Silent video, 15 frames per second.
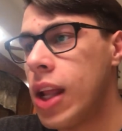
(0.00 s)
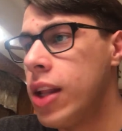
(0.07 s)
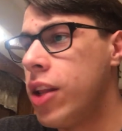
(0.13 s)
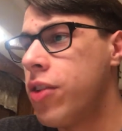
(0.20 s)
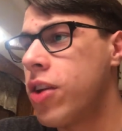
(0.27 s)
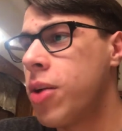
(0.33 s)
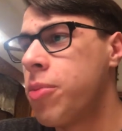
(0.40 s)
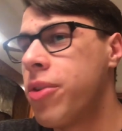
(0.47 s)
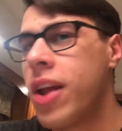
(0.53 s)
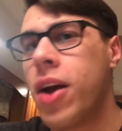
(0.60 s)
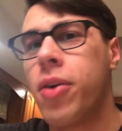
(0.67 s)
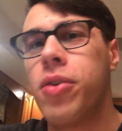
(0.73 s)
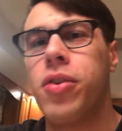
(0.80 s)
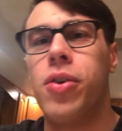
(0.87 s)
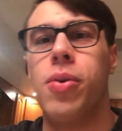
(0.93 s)
This comes
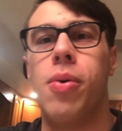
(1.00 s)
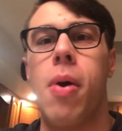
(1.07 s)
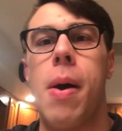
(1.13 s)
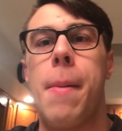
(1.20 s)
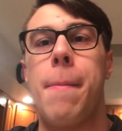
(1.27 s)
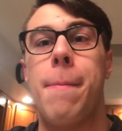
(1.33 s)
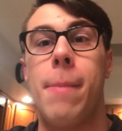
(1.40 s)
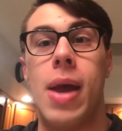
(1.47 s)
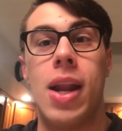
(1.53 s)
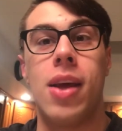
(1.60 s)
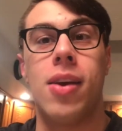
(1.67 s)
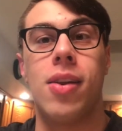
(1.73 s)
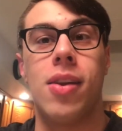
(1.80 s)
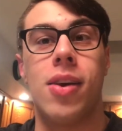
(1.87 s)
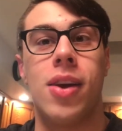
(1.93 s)
down to
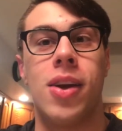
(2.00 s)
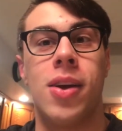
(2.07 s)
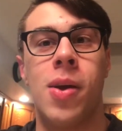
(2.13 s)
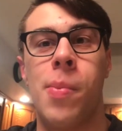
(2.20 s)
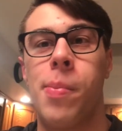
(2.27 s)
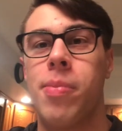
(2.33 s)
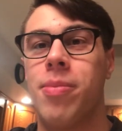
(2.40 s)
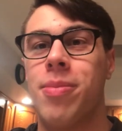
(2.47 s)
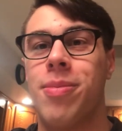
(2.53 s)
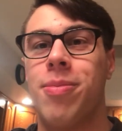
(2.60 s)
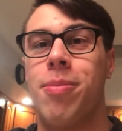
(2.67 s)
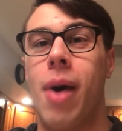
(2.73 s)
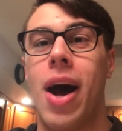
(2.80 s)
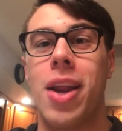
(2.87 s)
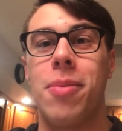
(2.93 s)
many of the
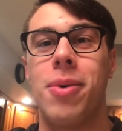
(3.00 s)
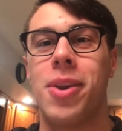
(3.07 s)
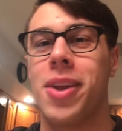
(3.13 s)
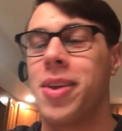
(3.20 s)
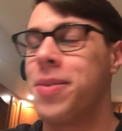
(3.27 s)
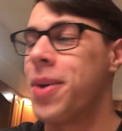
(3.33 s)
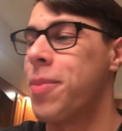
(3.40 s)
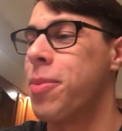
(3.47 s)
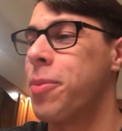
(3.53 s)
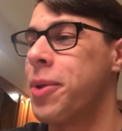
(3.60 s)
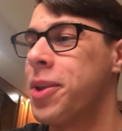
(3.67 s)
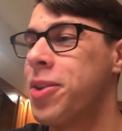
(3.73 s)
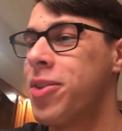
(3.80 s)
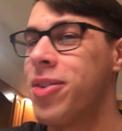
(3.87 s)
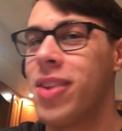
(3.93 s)
bodybuilding
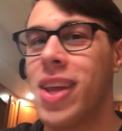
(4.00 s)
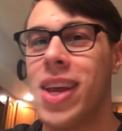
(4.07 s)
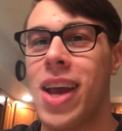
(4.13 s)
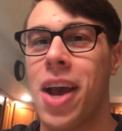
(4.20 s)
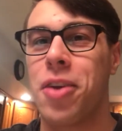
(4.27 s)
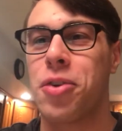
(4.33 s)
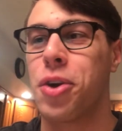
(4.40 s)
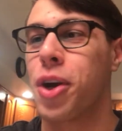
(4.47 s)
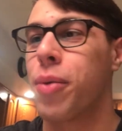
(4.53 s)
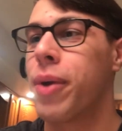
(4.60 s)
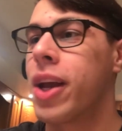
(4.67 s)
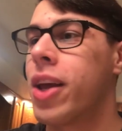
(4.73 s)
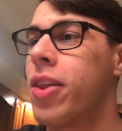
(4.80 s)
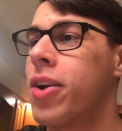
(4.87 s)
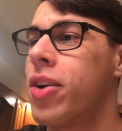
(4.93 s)
supplements, the
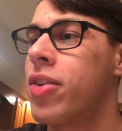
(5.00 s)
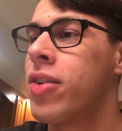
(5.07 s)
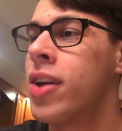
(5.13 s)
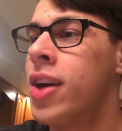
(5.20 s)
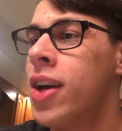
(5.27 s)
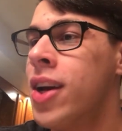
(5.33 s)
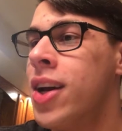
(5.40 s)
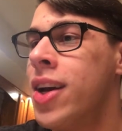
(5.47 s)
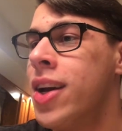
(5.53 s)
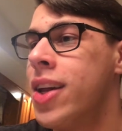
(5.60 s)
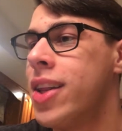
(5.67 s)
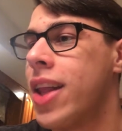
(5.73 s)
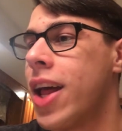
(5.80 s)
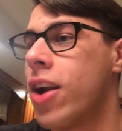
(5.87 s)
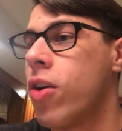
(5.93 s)
extracurriculars
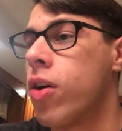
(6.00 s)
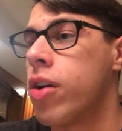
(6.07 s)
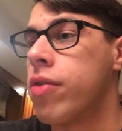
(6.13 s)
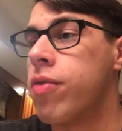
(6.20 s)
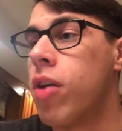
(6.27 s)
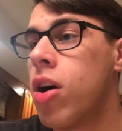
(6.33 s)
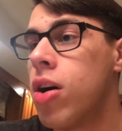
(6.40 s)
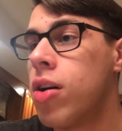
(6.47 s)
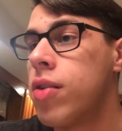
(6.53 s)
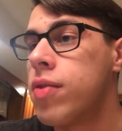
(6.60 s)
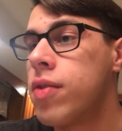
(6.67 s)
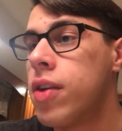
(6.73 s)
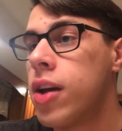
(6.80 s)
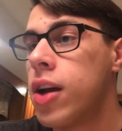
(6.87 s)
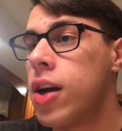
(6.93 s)
that are
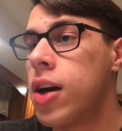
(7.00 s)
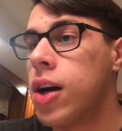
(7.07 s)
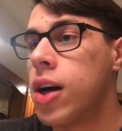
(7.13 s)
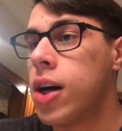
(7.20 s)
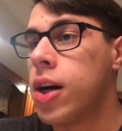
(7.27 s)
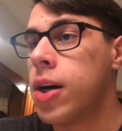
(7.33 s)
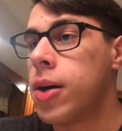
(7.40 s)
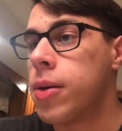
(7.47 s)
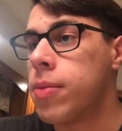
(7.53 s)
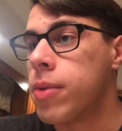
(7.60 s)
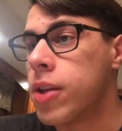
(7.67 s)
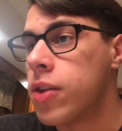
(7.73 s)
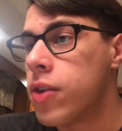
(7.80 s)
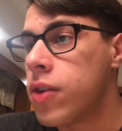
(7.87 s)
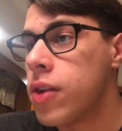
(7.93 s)
involved.
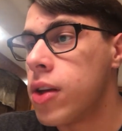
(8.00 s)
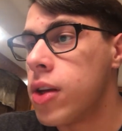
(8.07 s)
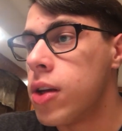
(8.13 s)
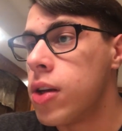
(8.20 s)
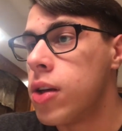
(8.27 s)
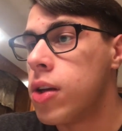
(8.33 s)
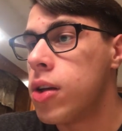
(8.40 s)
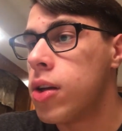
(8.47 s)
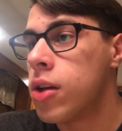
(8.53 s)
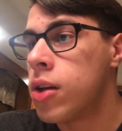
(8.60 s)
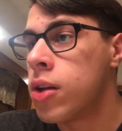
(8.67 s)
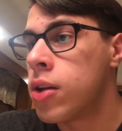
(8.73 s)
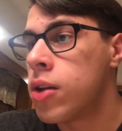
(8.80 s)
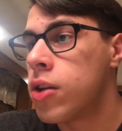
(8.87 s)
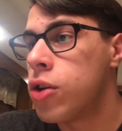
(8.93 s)
Let's see,
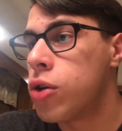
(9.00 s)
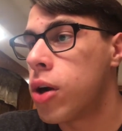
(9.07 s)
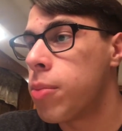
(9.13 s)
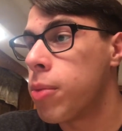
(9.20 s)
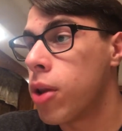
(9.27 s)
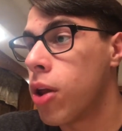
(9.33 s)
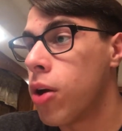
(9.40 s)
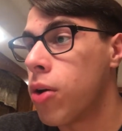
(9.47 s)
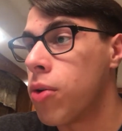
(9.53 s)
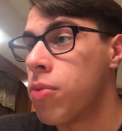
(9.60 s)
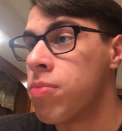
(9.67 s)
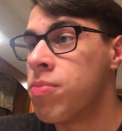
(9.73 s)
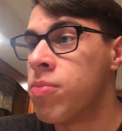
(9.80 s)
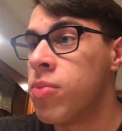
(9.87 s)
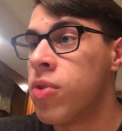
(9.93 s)

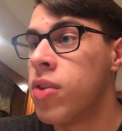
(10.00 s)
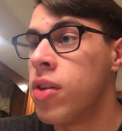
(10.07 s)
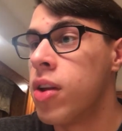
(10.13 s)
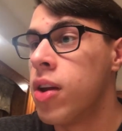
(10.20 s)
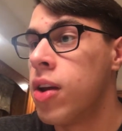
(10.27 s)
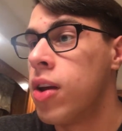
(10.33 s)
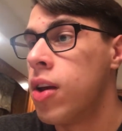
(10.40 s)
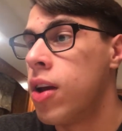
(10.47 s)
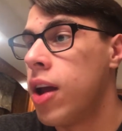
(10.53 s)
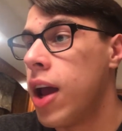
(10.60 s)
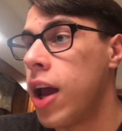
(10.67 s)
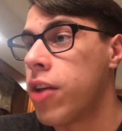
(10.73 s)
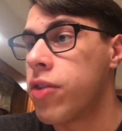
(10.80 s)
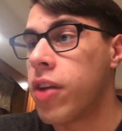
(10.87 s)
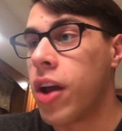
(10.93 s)
Trenbolone,
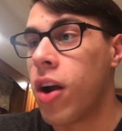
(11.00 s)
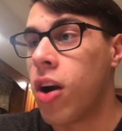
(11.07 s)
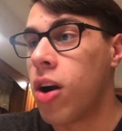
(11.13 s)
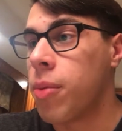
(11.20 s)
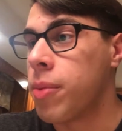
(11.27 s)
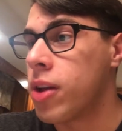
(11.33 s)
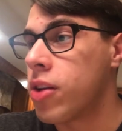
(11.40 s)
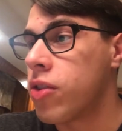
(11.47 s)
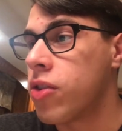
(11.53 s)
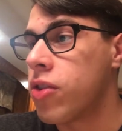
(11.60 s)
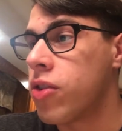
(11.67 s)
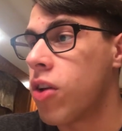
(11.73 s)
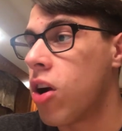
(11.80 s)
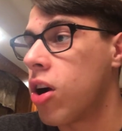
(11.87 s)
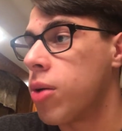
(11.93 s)
SARMs,
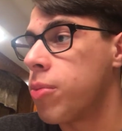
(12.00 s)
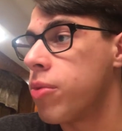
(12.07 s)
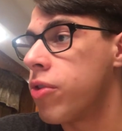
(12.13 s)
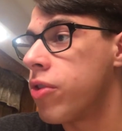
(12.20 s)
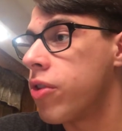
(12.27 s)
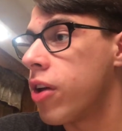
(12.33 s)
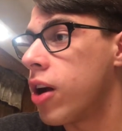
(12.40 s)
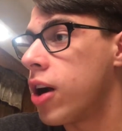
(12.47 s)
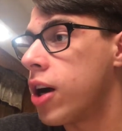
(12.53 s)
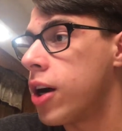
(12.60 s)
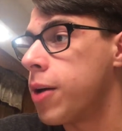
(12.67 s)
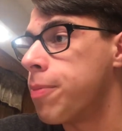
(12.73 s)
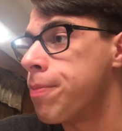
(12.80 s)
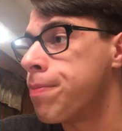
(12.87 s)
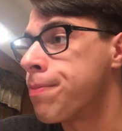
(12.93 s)

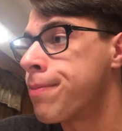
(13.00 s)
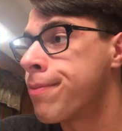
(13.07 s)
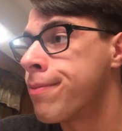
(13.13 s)
SARMs,